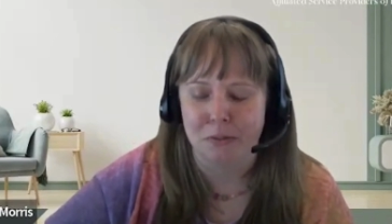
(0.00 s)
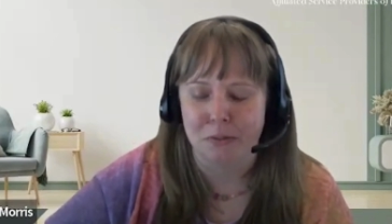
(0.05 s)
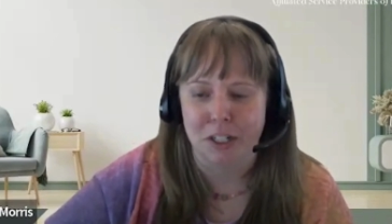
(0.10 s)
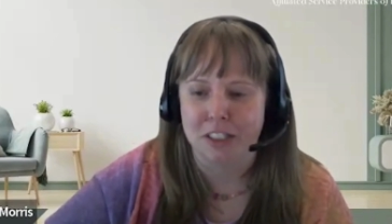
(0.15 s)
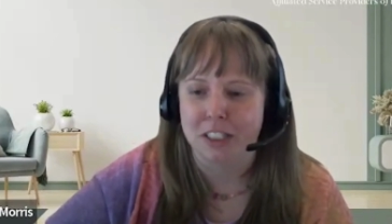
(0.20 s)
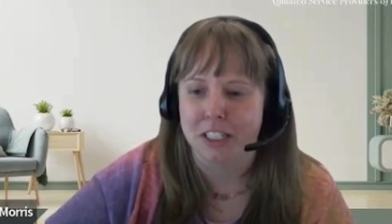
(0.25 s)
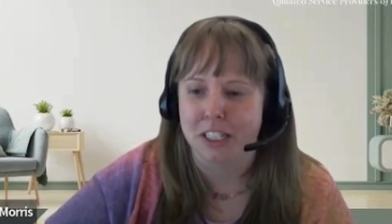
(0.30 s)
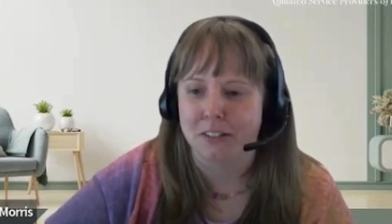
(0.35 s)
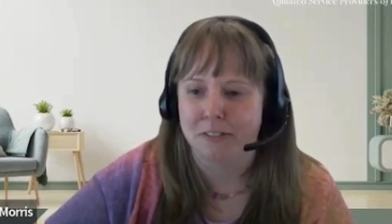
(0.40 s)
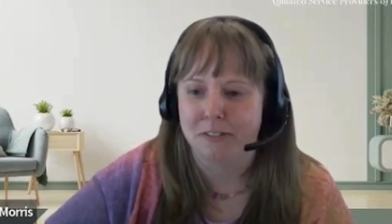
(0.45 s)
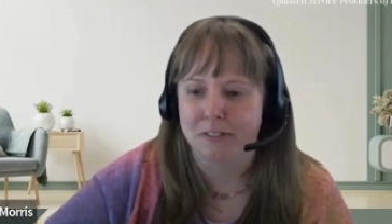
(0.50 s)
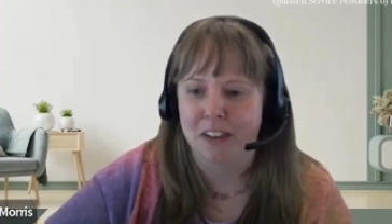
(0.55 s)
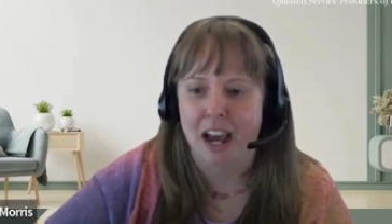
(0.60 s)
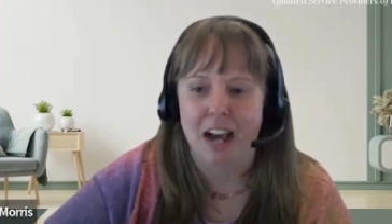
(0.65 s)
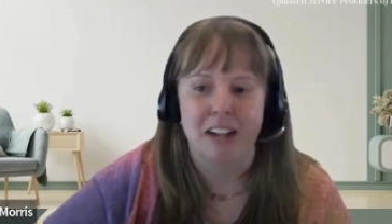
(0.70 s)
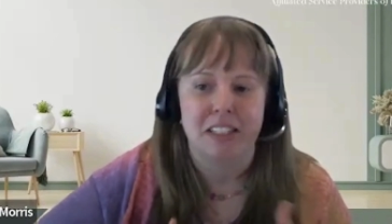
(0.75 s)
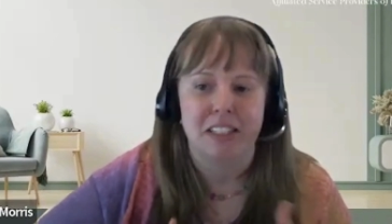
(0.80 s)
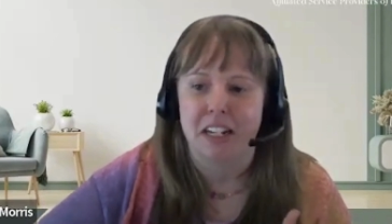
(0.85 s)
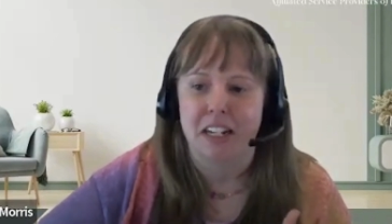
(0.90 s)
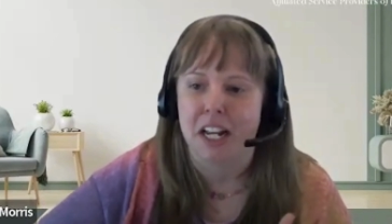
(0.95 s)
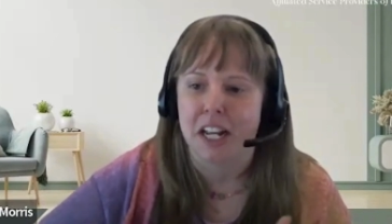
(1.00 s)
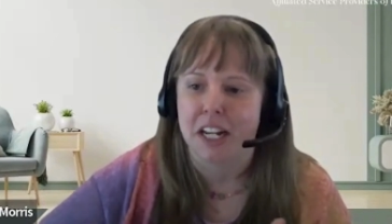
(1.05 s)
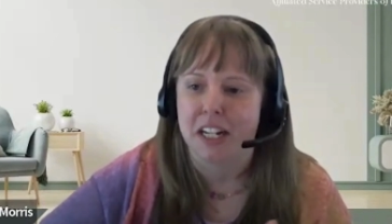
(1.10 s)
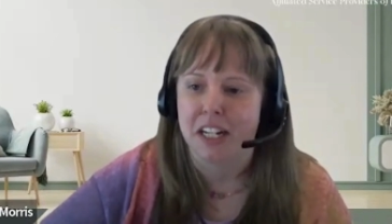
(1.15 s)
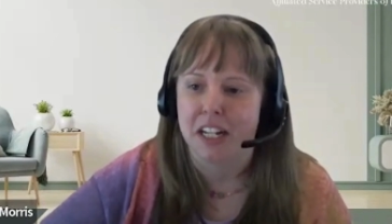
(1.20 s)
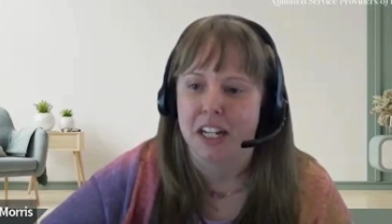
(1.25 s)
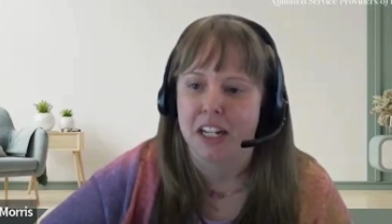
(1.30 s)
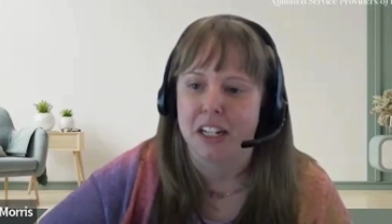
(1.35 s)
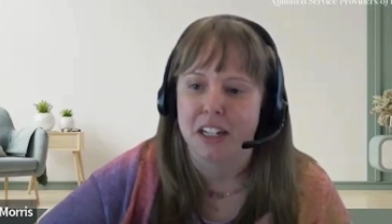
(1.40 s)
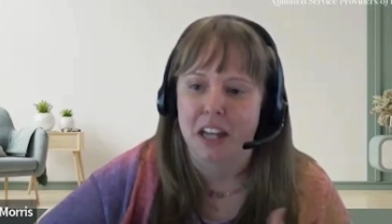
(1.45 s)
really
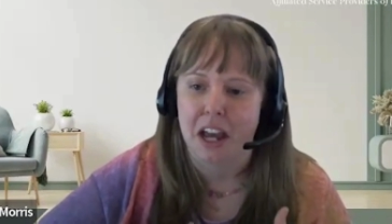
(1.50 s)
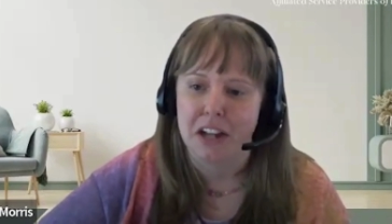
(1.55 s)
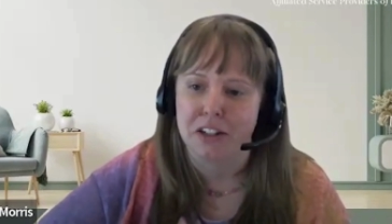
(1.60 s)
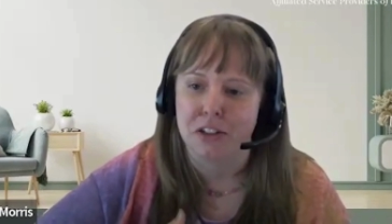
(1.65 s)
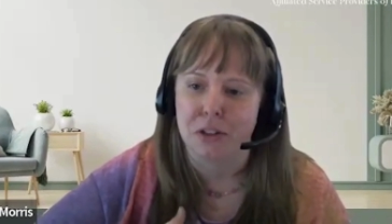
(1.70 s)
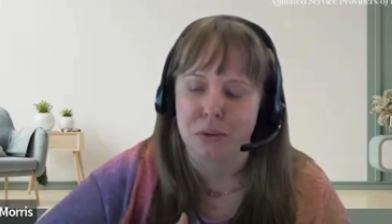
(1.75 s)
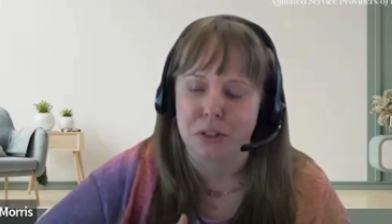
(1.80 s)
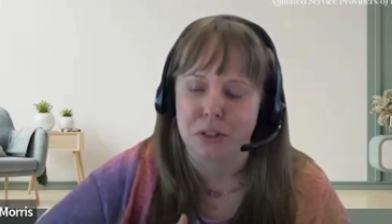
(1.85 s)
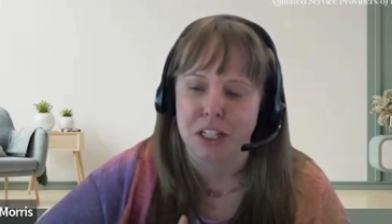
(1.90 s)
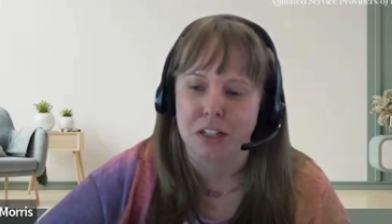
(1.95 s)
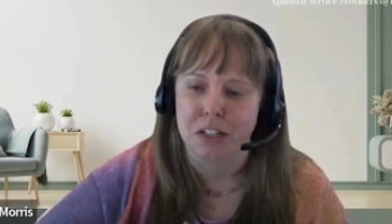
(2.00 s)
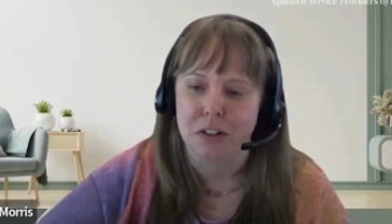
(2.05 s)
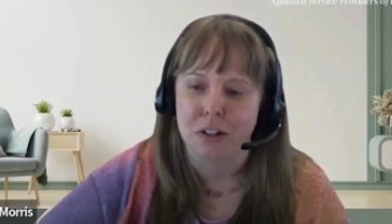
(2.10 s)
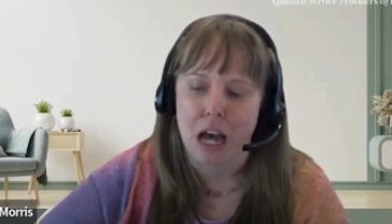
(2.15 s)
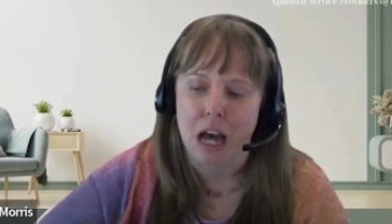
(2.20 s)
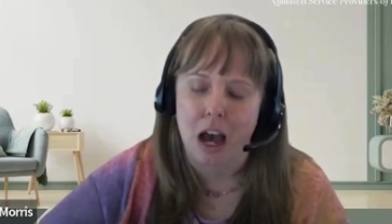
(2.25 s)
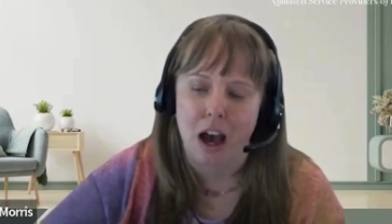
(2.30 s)
fascinating and unique